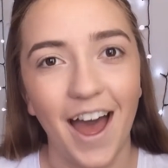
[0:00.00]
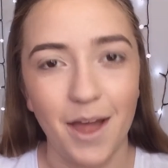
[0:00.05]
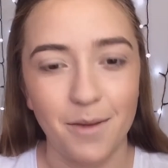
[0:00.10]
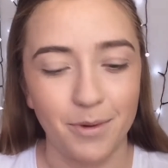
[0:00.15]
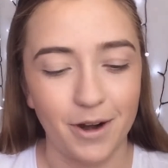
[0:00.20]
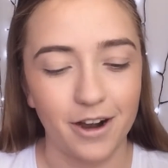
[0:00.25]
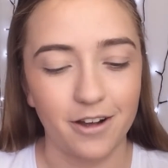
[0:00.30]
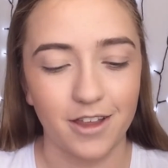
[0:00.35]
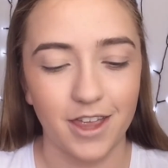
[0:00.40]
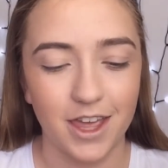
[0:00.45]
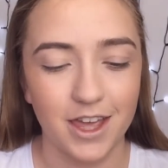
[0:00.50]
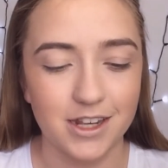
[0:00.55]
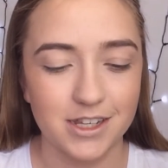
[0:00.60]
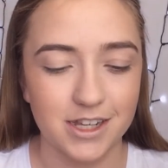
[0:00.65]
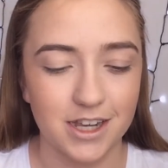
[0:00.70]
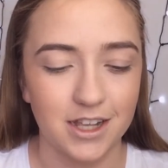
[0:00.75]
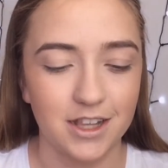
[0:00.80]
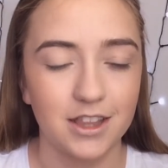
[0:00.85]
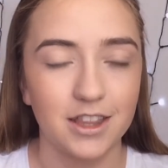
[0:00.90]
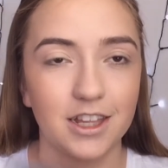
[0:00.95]
eyebrow
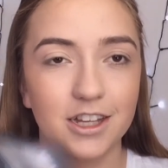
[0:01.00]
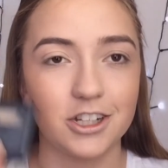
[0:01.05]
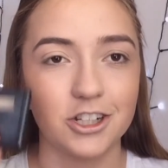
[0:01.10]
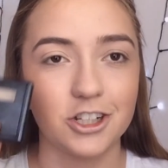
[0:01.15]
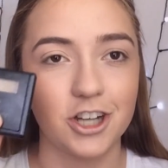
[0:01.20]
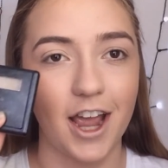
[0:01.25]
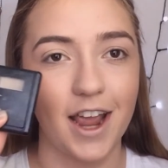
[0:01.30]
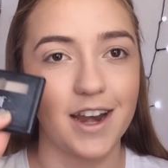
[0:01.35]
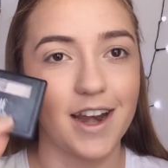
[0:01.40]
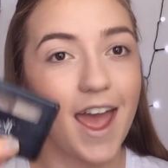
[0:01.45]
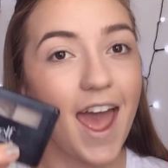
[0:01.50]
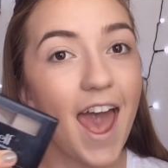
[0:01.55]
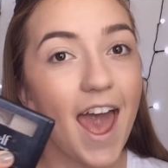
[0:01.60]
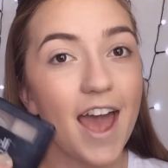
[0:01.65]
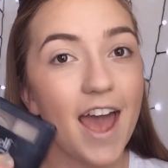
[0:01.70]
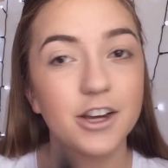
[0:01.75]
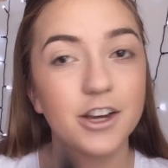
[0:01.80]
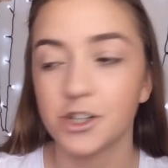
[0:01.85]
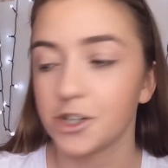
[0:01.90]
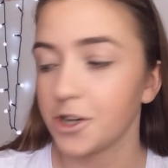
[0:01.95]
kit in the shade
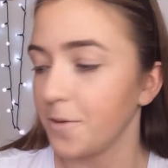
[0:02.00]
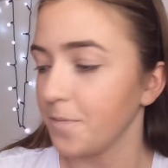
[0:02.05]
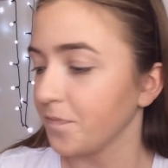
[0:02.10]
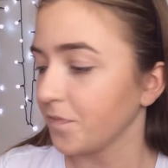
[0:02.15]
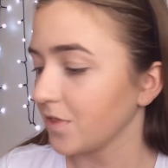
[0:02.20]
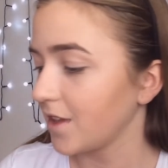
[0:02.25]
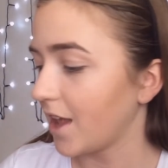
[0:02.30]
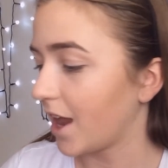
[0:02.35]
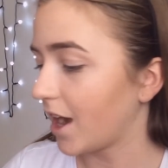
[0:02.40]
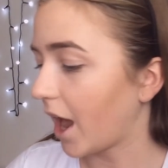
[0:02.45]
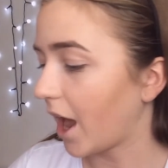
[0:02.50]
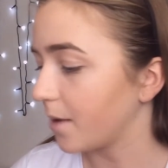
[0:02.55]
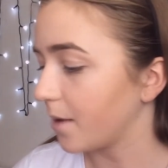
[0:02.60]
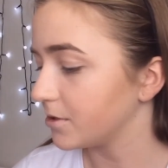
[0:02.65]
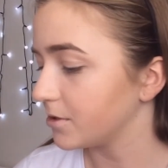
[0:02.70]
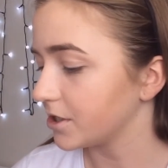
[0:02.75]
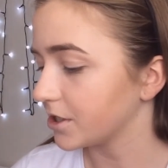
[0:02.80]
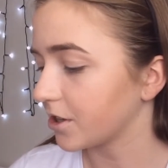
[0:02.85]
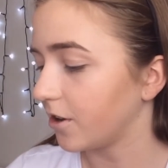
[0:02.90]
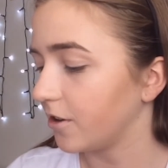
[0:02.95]
Ash, and
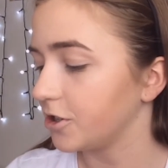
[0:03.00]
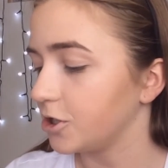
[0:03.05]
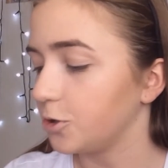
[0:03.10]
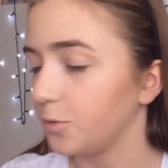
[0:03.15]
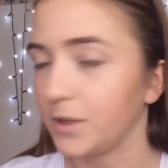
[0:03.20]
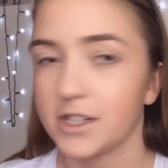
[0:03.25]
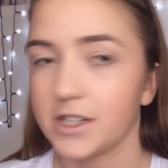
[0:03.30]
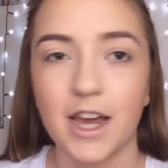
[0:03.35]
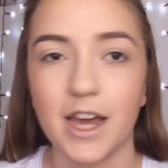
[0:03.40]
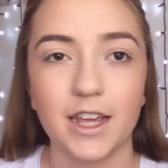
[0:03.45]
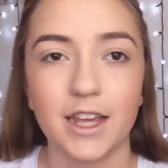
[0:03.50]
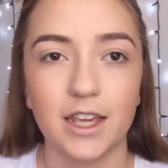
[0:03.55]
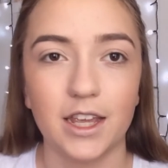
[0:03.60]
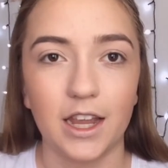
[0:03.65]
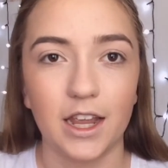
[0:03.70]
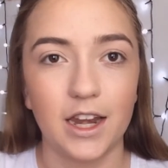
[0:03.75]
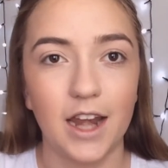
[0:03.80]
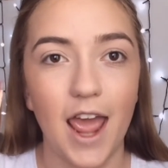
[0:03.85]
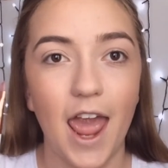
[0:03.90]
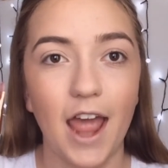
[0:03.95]
I'm just going to be
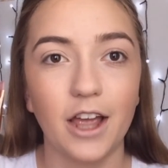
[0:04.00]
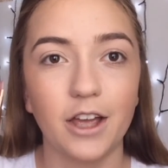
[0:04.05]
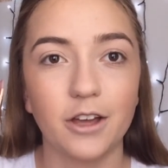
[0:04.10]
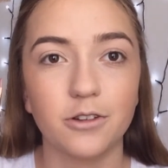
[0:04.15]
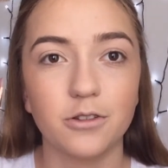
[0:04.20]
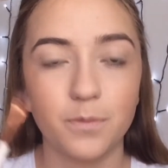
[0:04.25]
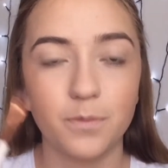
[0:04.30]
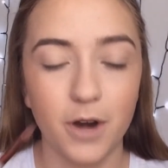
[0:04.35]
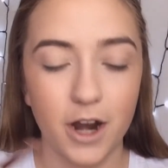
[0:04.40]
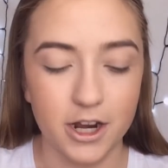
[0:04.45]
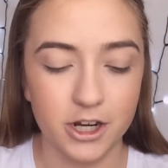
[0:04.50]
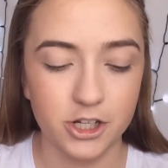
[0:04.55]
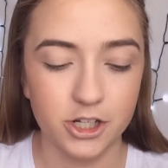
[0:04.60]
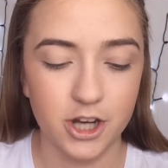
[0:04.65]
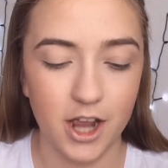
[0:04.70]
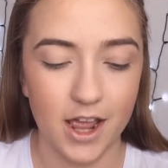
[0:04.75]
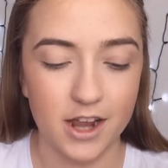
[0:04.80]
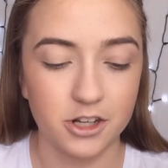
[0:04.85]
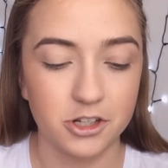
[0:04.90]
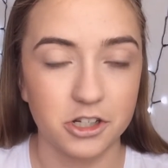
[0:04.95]
taking an angled
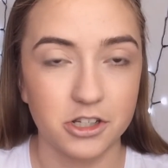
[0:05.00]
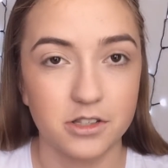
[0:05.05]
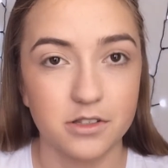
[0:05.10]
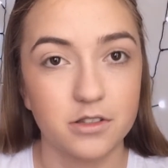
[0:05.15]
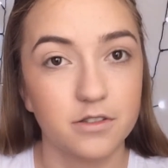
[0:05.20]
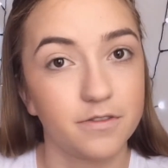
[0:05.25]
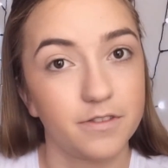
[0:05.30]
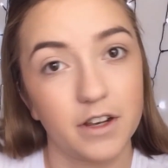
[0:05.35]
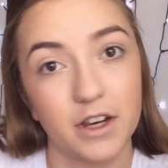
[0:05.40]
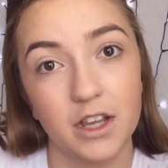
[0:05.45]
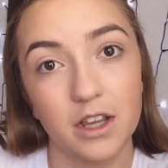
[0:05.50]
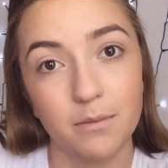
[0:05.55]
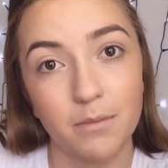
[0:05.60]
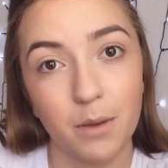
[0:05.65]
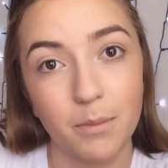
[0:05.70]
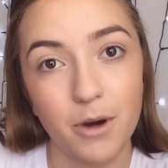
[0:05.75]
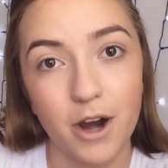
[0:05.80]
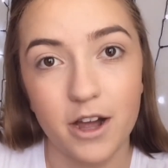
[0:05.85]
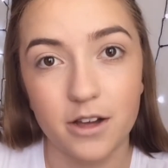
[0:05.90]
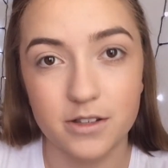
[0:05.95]
brush and just filling in
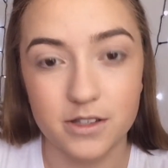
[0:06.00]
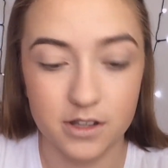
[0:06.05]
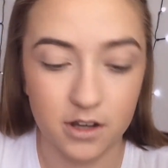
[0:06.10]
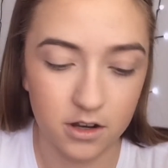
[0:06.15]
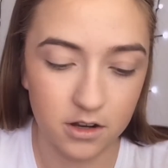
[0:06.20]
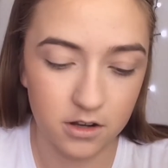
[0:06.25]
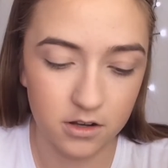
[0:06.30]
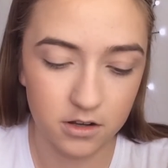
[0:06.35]
my brows.